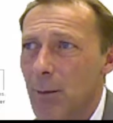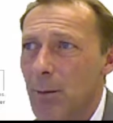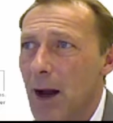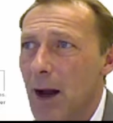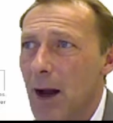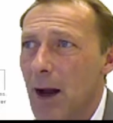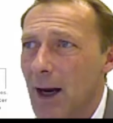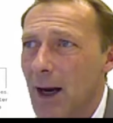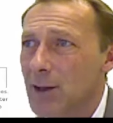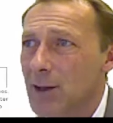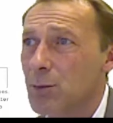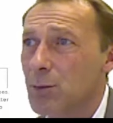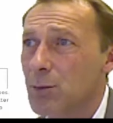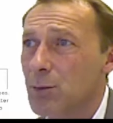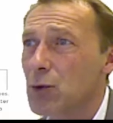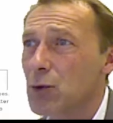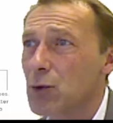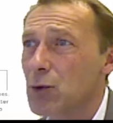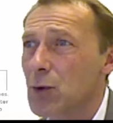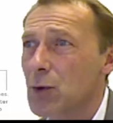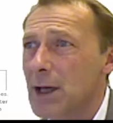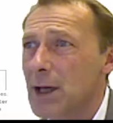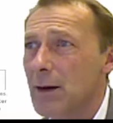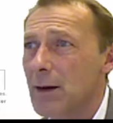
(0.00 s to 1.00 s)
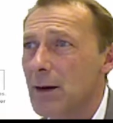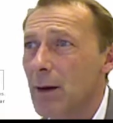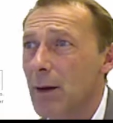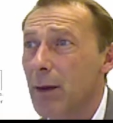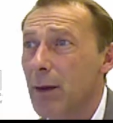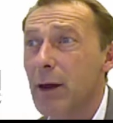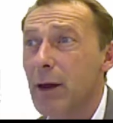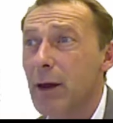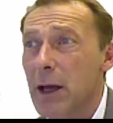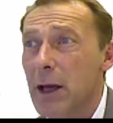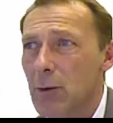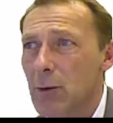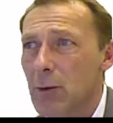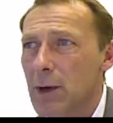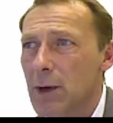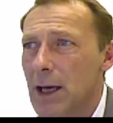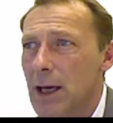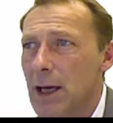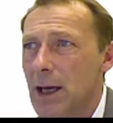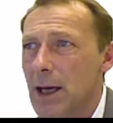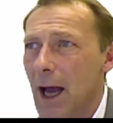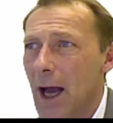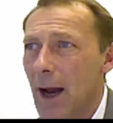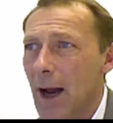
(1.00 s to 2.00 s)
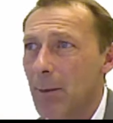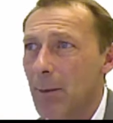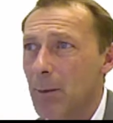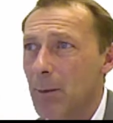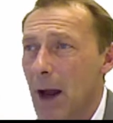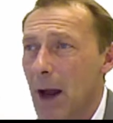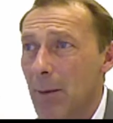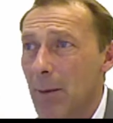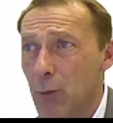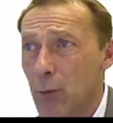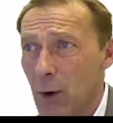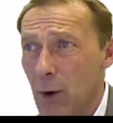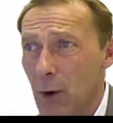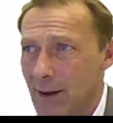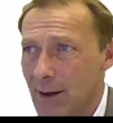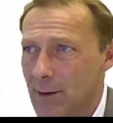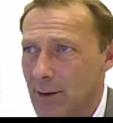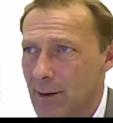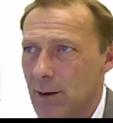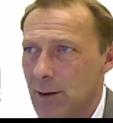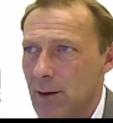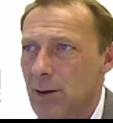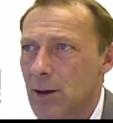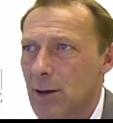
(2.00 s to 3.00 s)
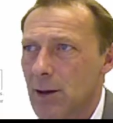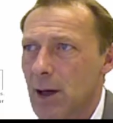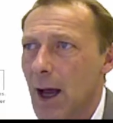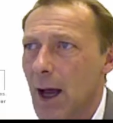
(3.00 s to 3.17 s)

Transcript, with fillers: balance between theory and, and practice.